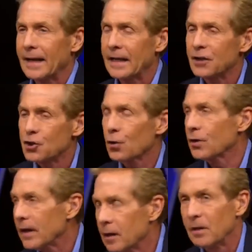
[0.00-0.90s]
And he
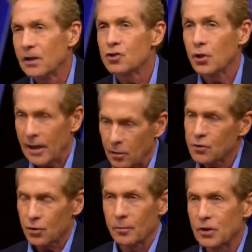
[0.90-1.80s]
helped
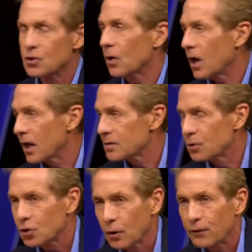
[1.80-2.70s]
turn him into a Heisman
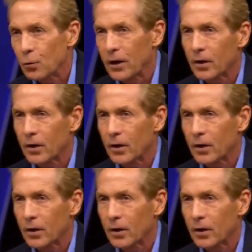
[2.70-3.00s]
Trophy winner.